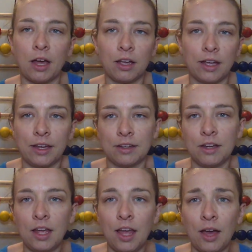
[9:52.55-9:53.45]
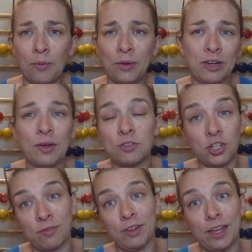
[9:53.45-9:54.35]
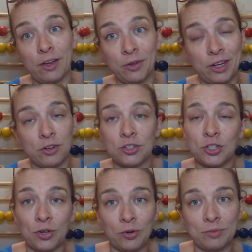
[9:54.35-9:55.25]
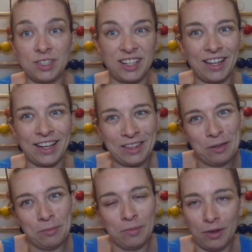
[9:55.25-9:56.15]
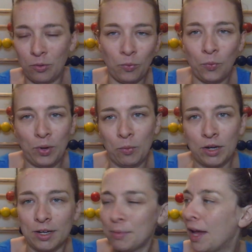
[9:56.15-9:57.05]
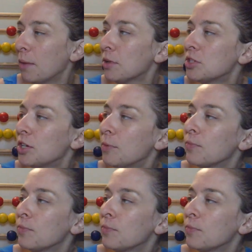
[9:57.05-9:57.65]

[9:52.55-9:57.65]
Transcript: and we don't have Chick-fil-A out here, so to collect them we wouldn't be able to.